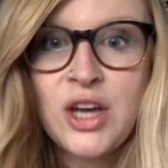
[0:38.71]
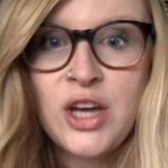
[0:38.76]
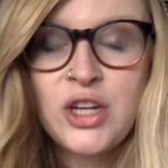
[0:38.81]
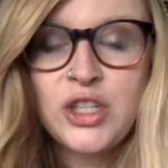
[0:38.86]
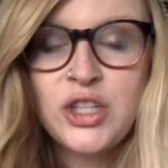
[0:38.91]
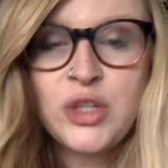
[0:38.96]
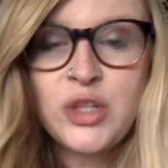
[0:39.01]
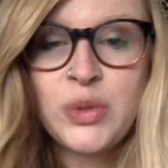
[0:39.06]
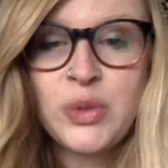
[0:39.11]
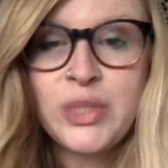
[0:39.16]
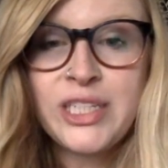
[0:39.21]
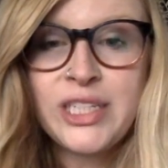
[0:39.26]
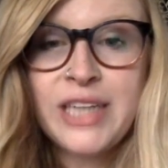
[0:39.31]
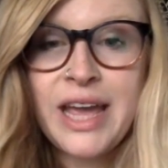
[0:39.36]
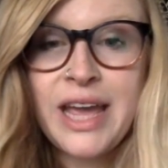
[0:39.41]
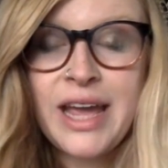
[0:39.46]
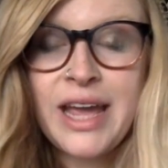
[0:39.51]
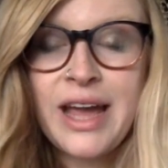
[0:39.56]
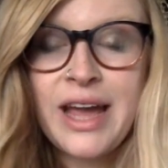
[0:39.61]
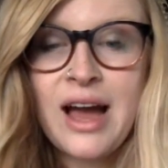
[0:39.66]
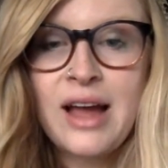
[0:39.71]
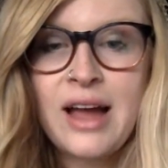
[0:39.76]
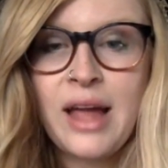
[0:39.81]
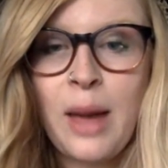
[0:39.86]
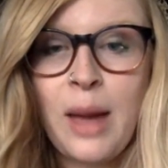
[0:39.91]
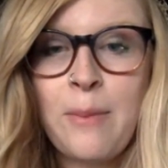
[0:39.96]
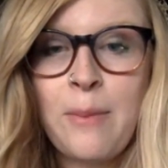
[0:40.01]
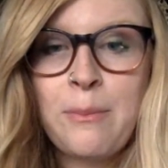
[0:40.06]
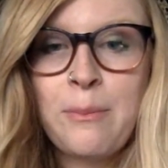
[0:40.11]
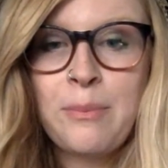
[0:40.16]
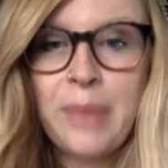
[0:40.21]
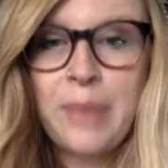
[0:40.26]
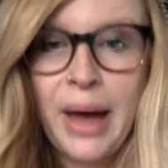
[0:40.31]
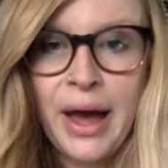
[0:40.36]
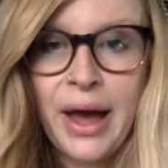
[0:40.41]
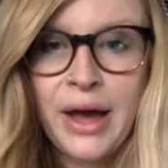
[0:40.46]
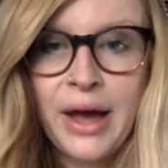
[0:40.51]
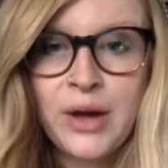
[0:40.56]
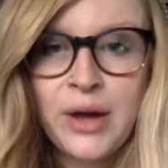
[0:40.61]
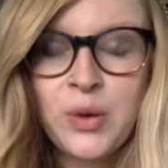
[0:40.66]
Today I am
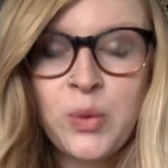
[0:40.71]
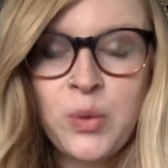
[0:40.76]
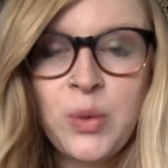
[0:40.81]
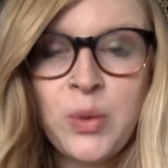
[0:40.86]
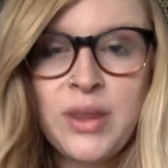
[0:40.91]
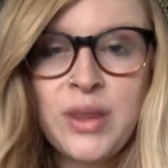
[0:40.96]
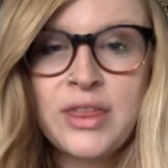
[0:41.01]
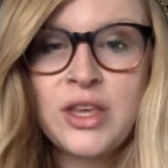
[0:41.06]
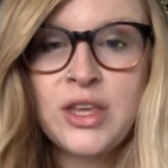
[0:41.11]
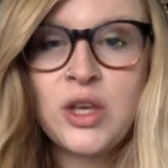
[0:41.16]
back with